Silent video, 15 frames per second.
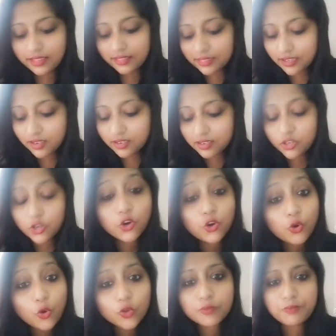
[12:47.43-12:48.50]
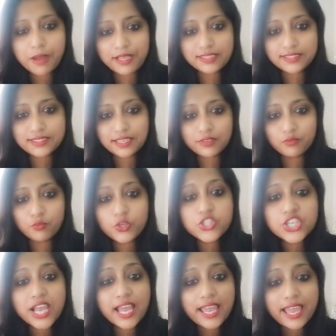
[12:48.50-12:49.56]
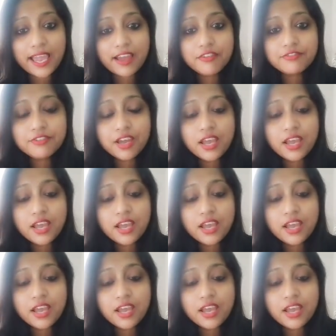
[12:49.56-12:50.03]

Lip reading: the growth mindset, which I have